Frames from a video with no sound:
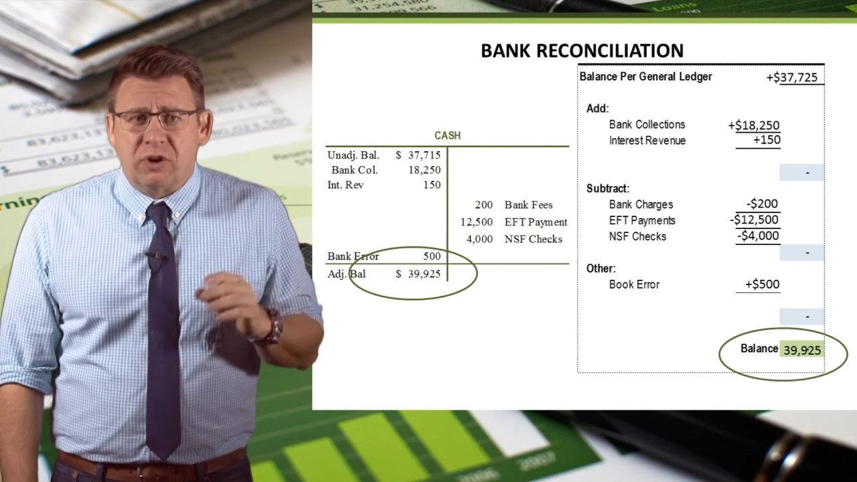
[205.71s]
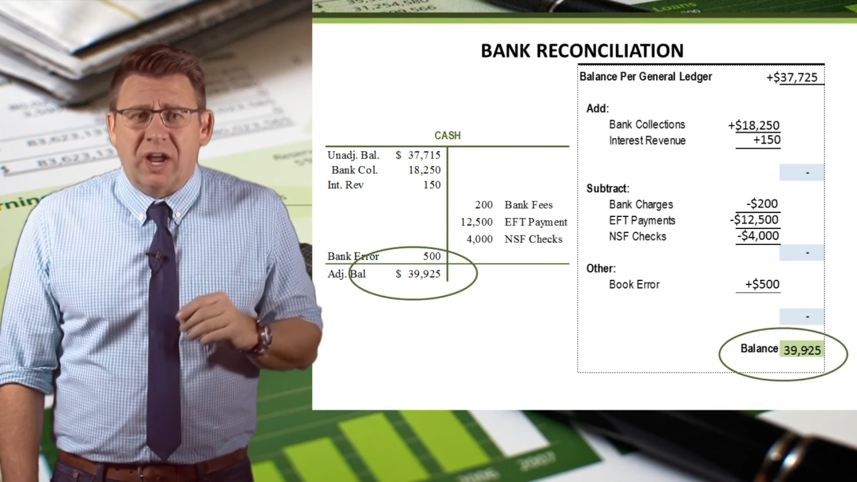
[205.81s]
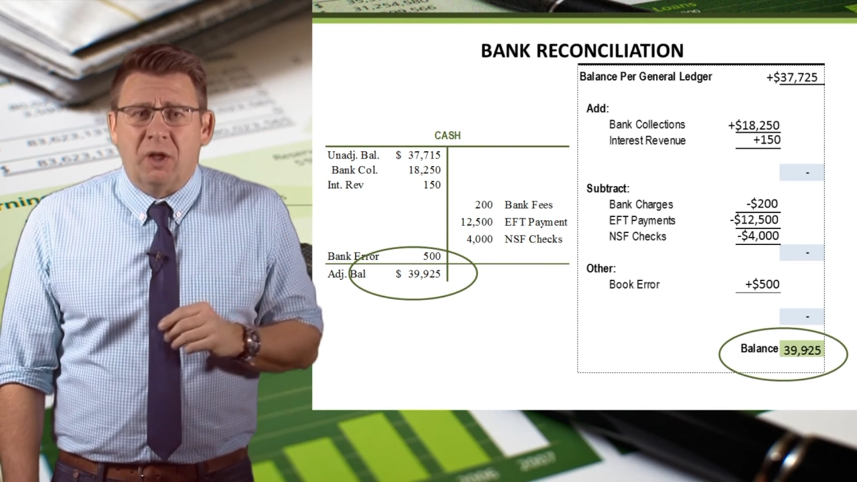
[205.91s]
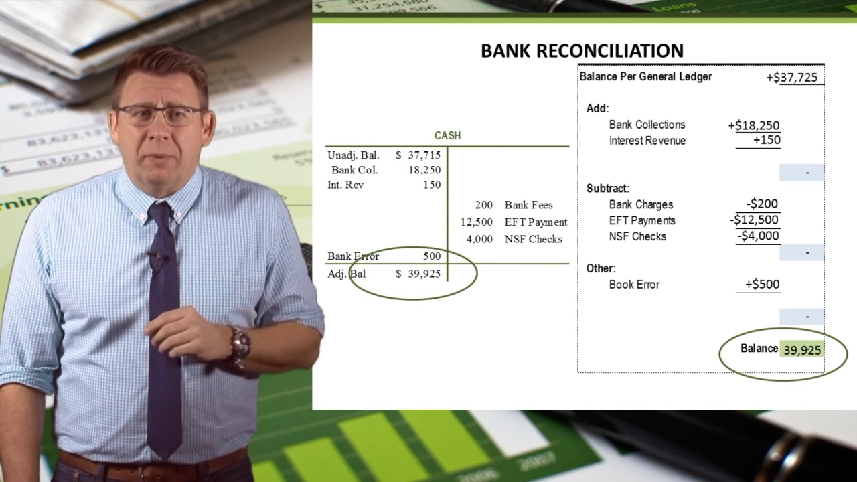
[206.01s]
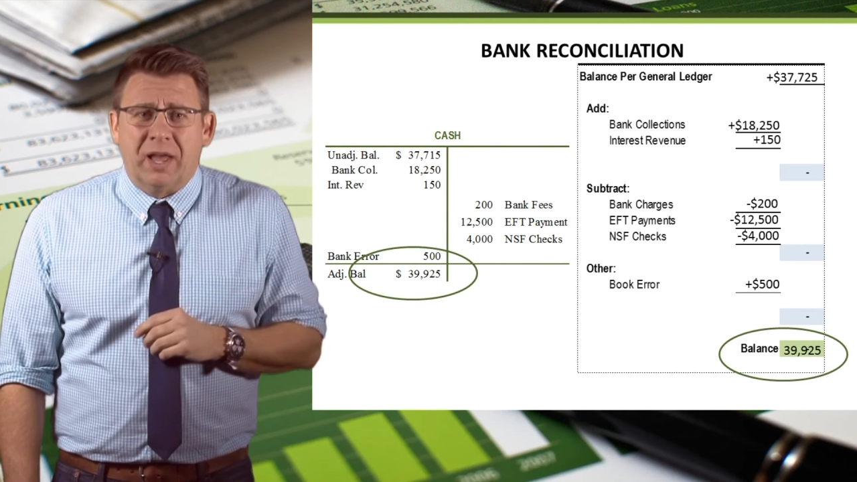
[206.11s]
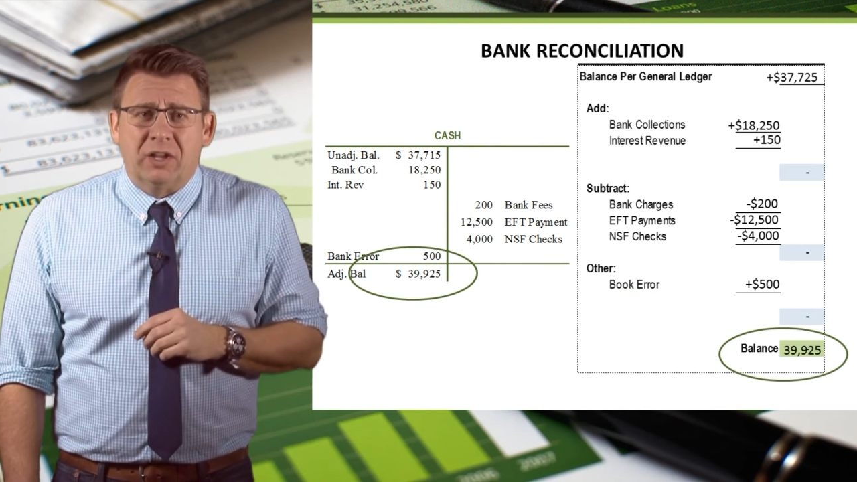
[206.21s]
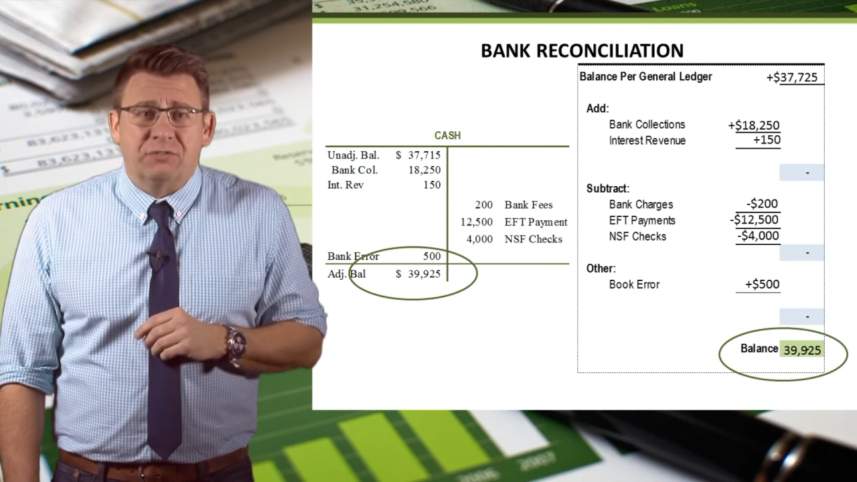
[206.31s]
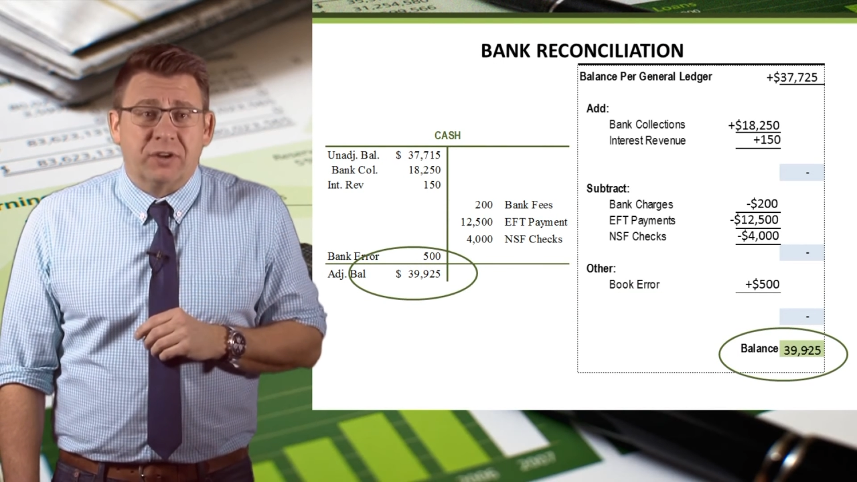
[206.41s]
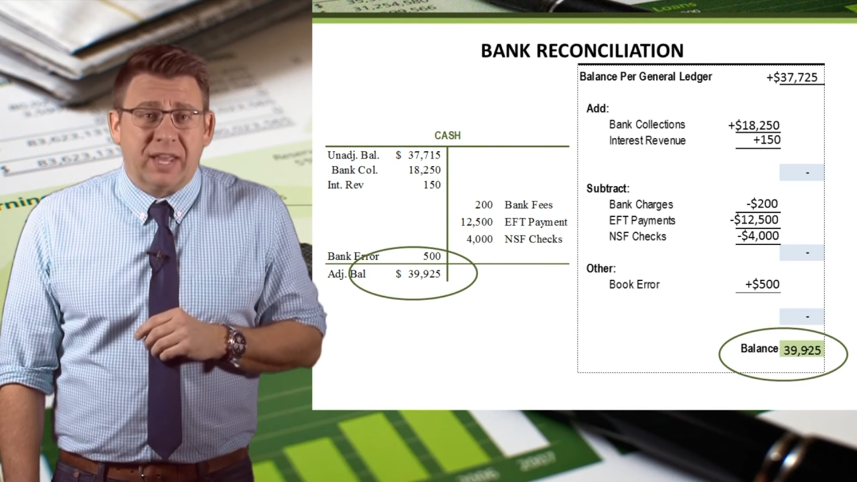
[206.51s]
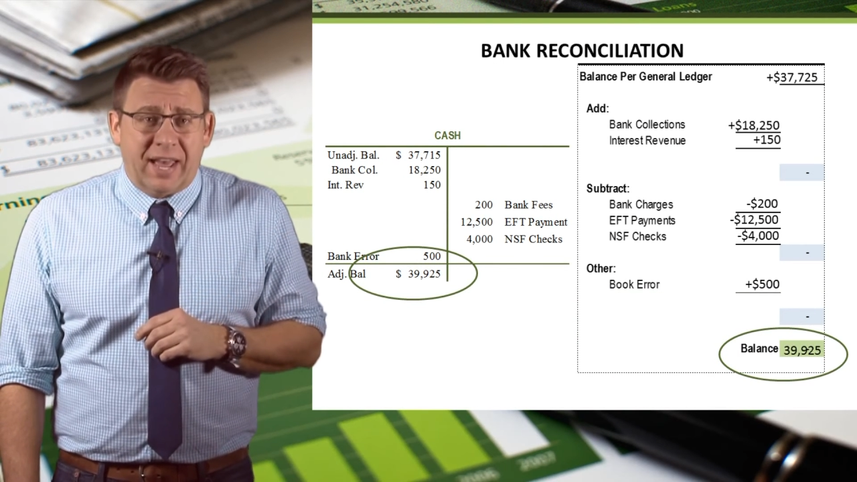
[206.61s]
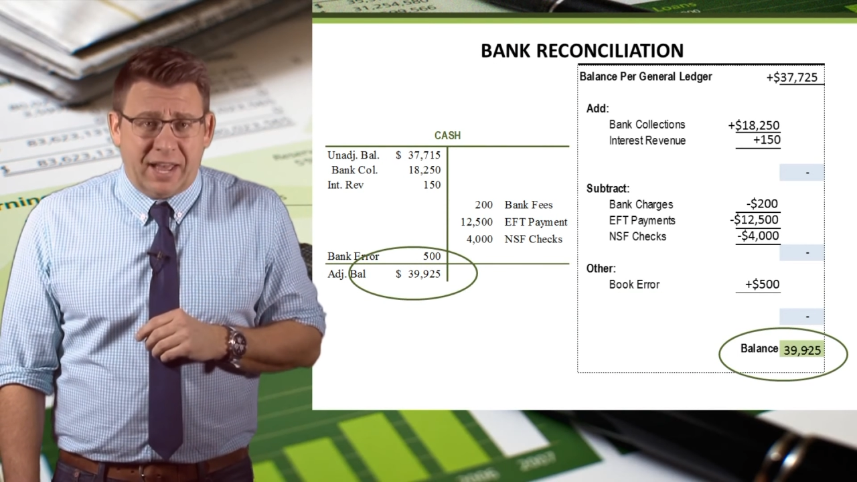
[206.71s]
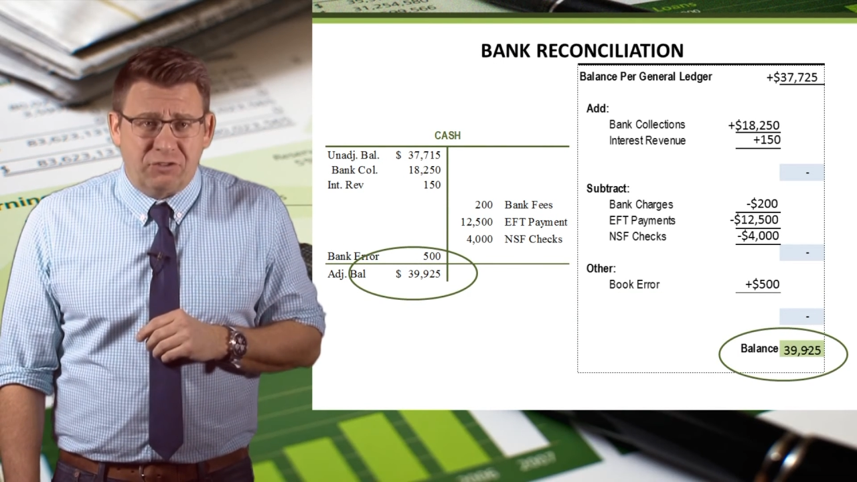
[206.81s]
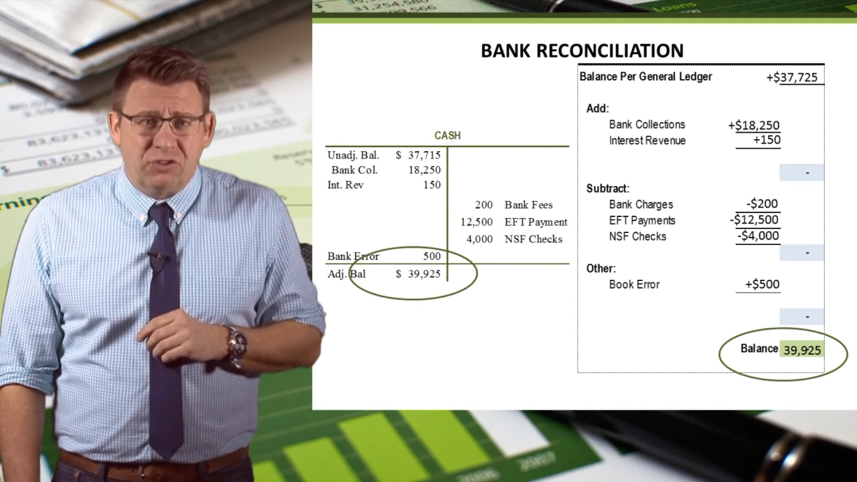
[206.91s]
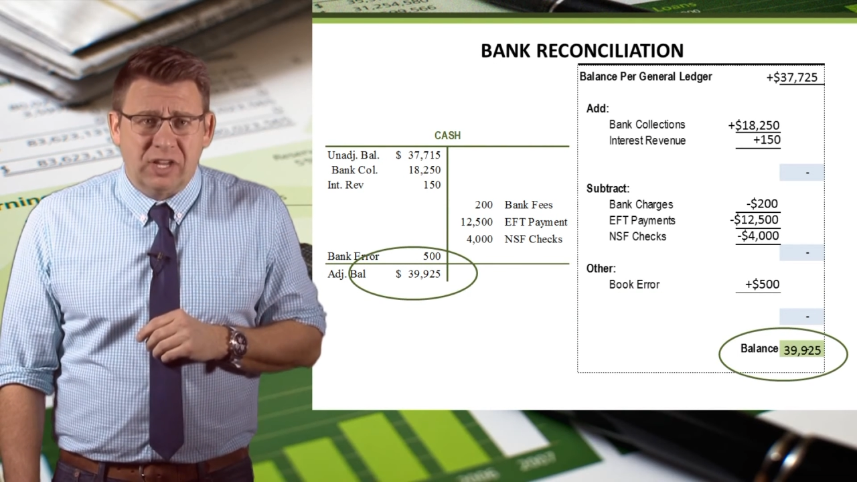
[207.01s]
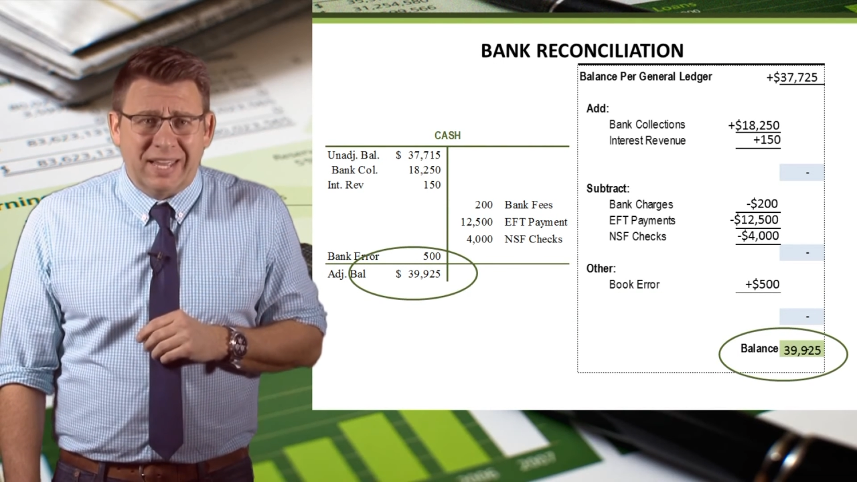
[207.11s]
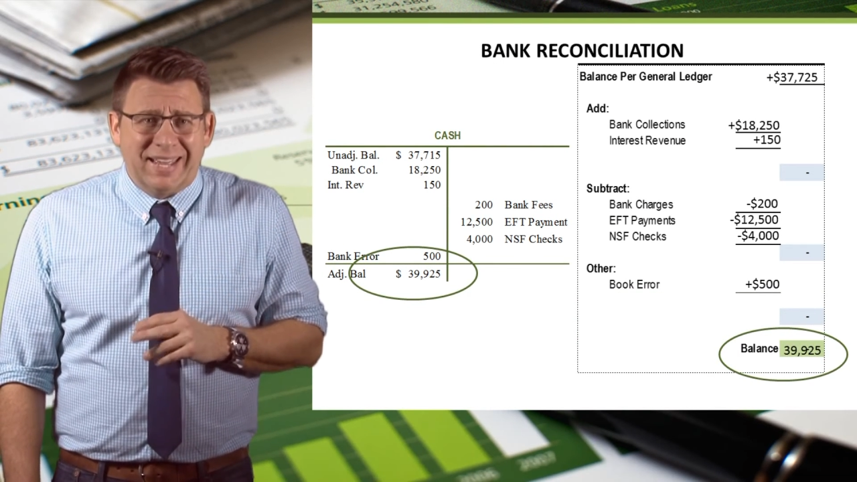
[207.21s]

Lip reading: trial balance for cash